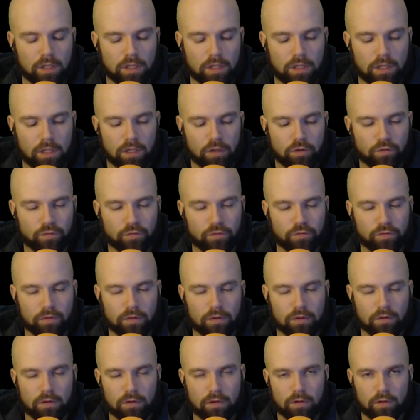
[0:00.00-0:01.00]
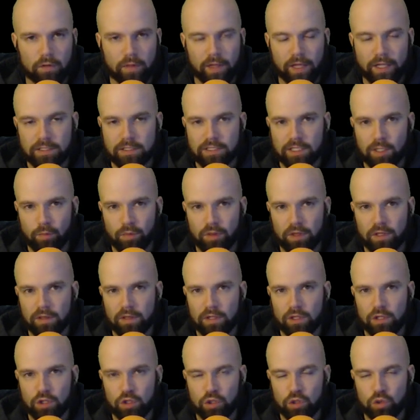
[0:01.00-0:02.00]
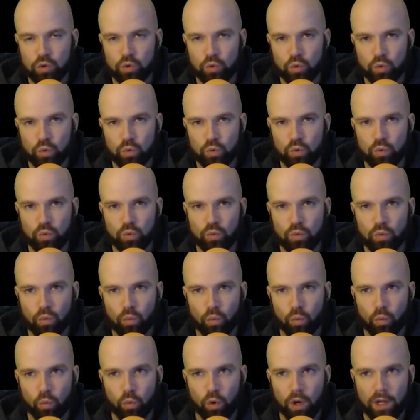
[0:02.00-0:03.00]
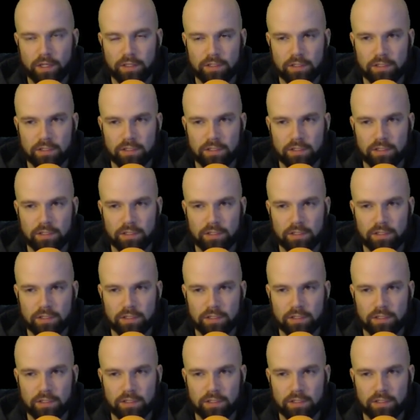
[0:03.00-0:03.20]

if that's something that you want to